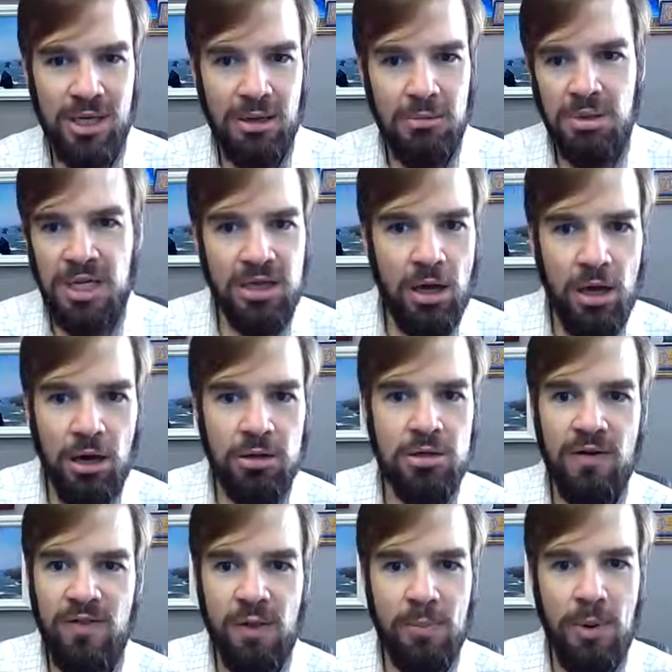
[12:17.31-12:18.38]
but at the heart
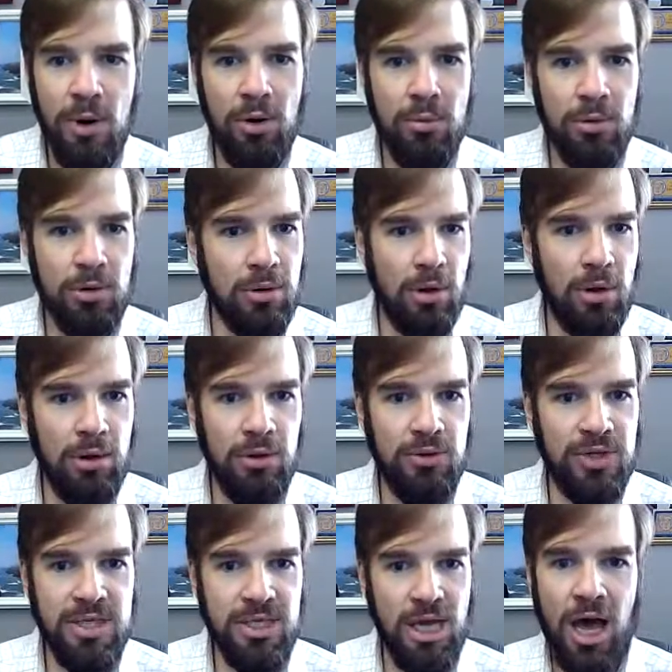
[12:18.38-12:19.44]
of the poem are all
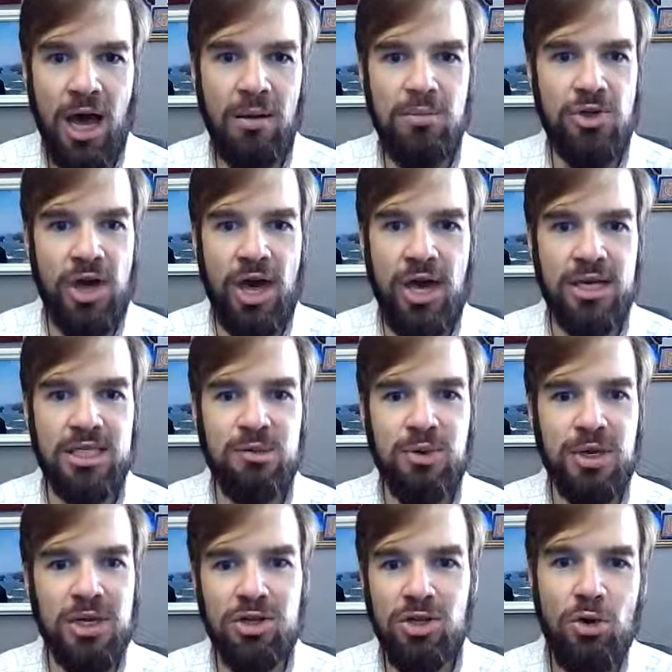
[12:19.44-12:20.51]
these objects
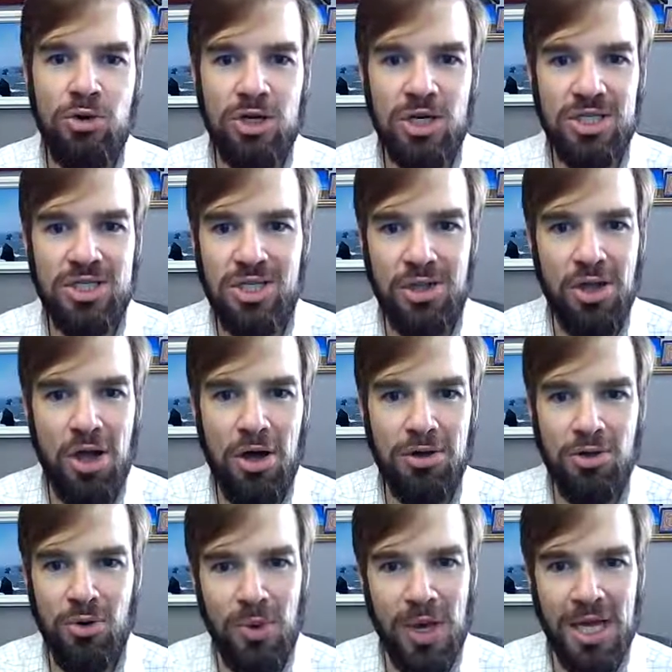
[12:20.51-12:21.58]
being noticed along
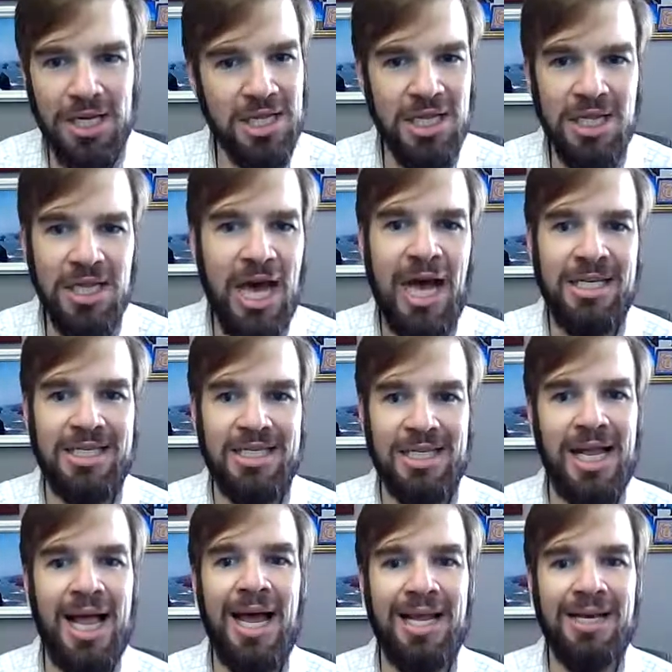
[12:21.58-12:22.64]
the way to the last
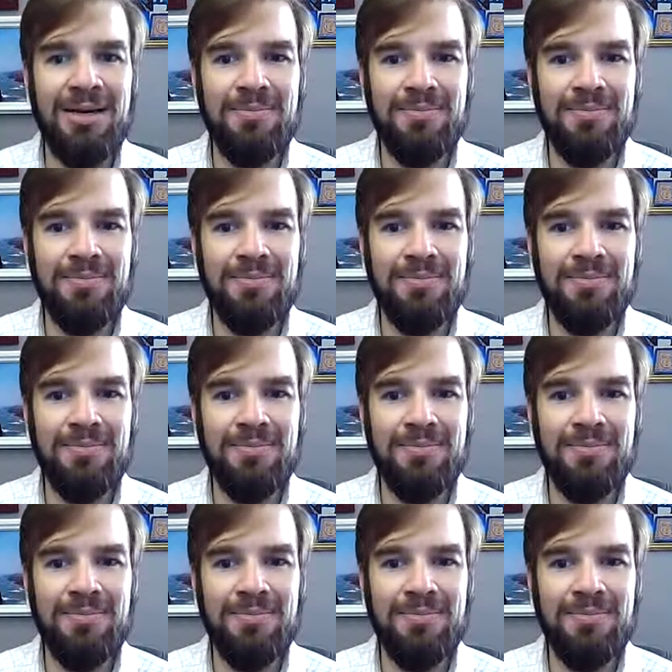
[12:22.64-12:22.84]
line.